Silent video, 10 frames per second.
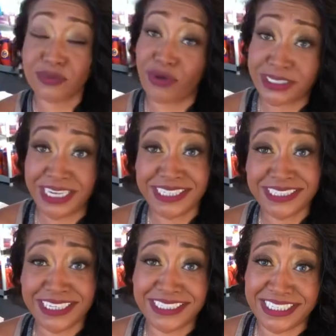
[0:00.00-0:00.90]

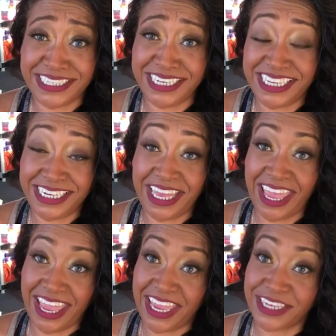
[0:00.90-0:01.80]
Fuentes is eating
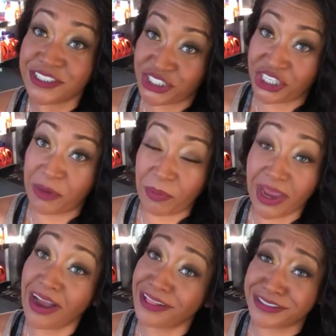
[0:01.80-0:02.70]
a chip. I
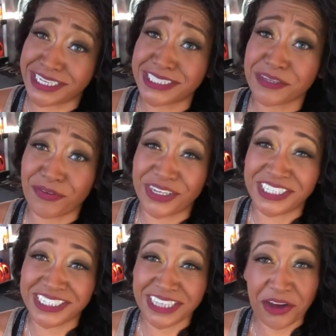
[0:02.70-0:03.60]
call her Daisy
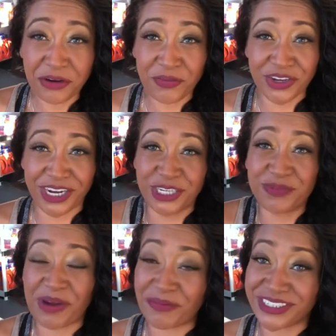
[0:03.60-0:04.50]
Fuentes. I don't know if you guys
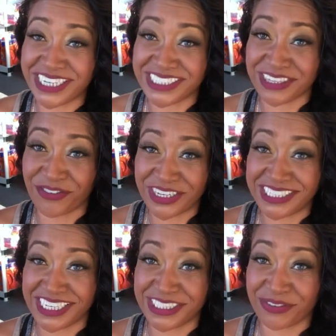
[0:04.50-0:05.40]
remember Daisy
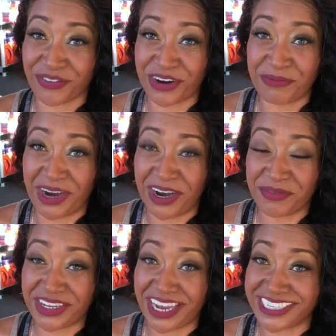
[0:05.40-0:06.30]
Fuentes from
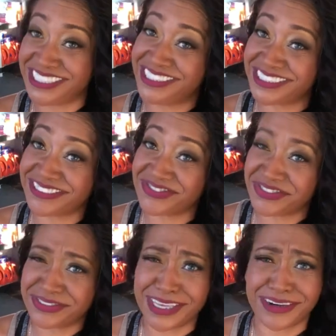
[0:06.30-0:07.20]
um, the nineties.
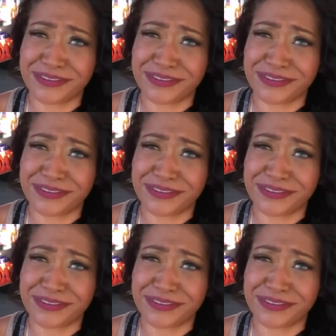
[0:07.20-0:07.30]
I don't know.